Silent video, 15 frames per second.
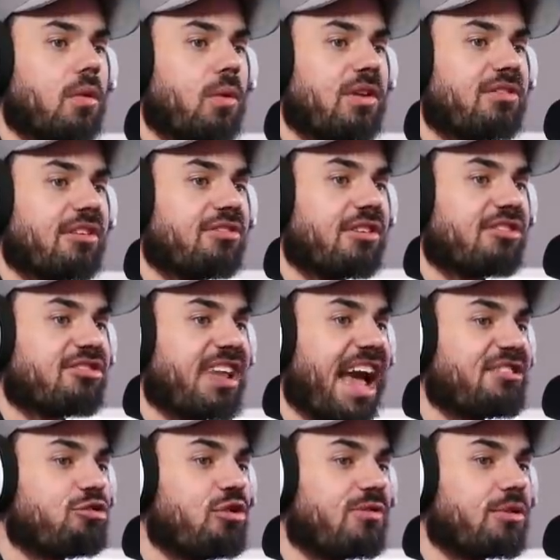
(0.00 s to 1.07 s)
What is this? A
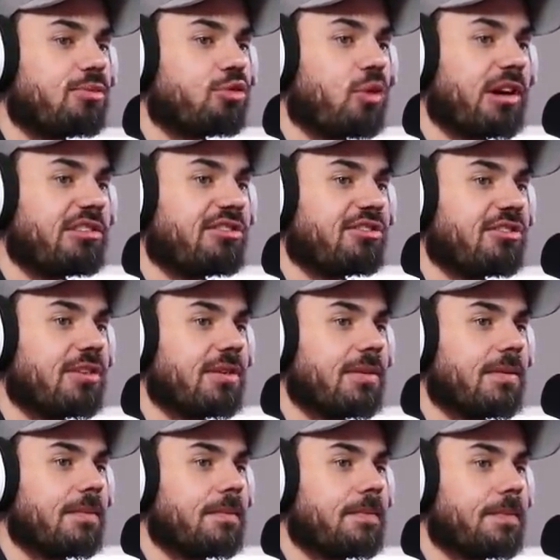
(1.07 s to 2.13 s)
statue of some sorts?
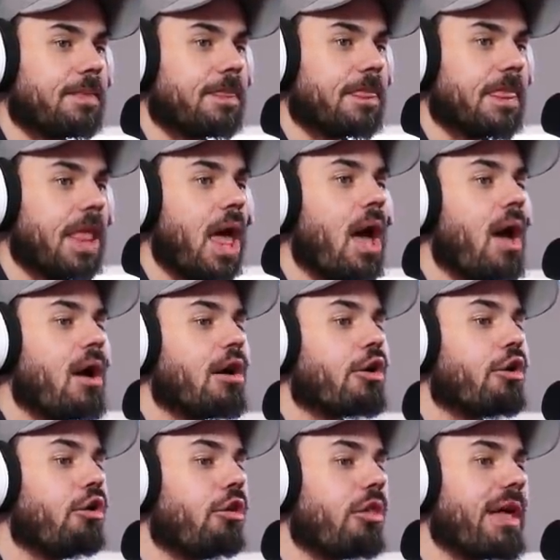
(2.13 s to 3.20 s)

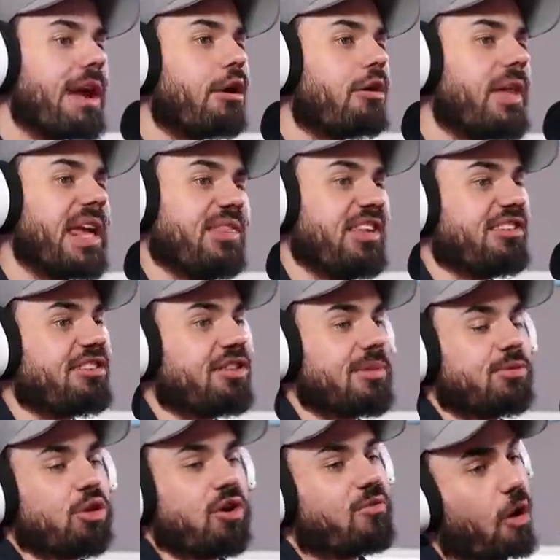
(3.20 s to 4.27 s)
Clearly, this is
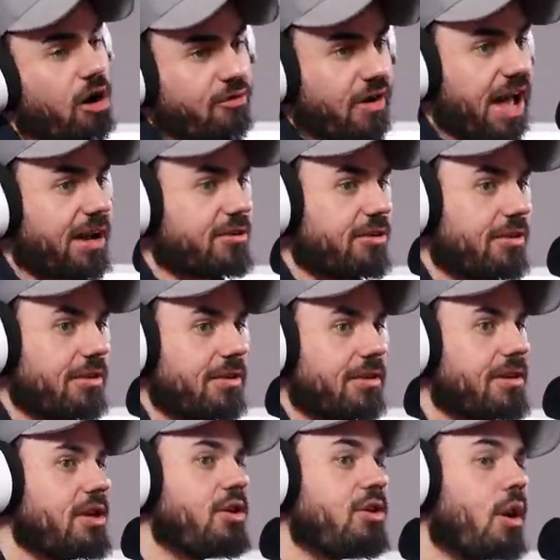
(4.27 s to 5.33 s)
some sort of artifact.
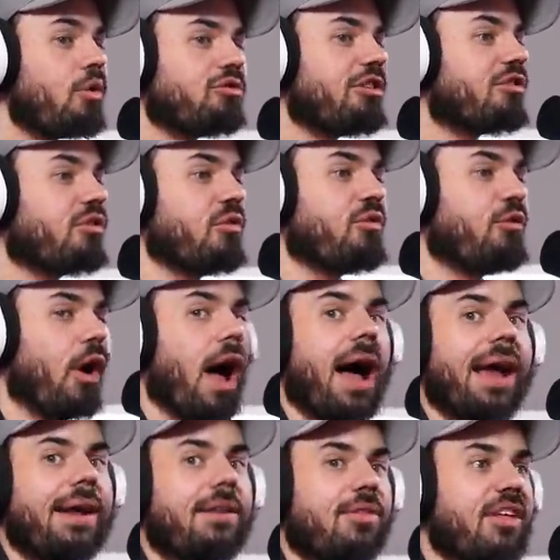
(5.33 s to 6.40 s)
You don't just
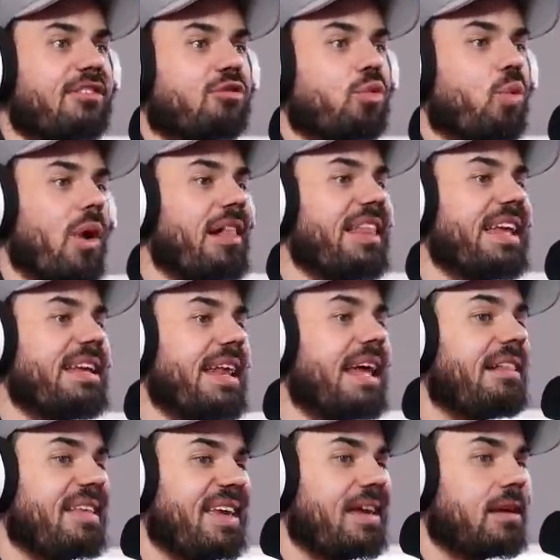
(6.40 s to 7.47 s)
find this
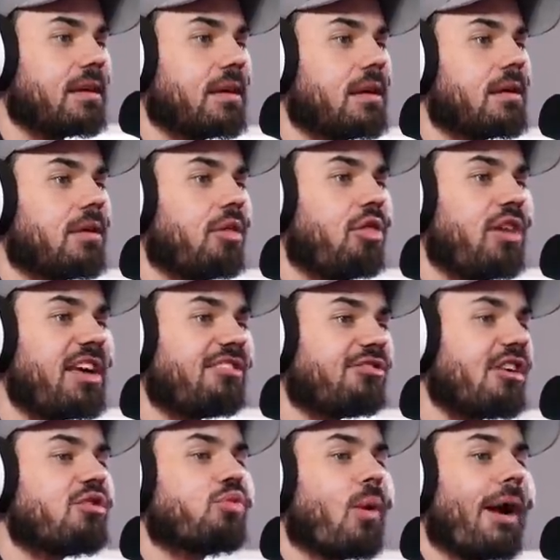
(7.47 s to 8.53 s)
willy-nilly. This
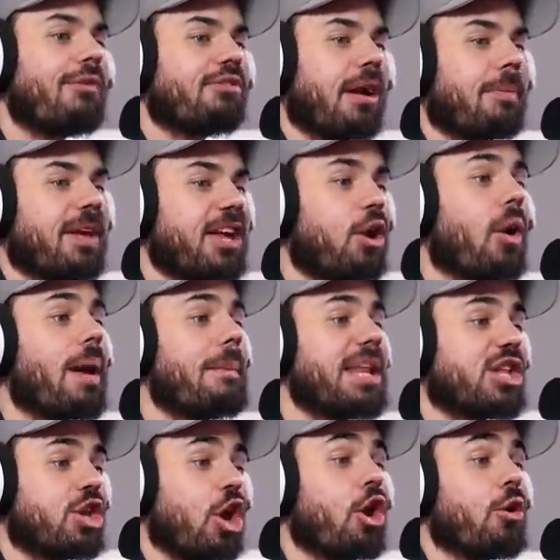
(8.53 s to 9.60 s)
is worth something. You know what I'm
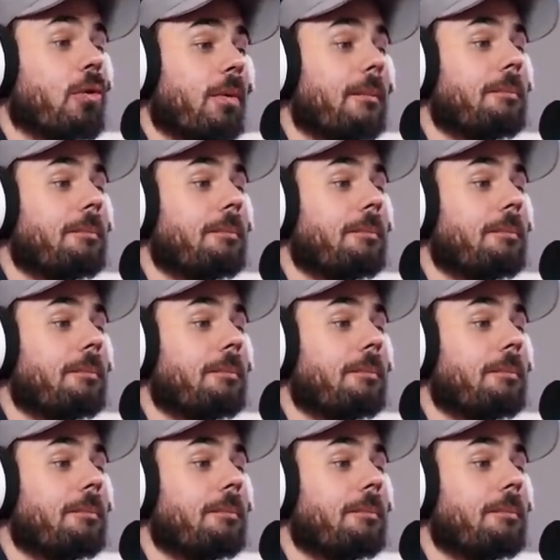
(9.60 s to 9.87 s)
going to do?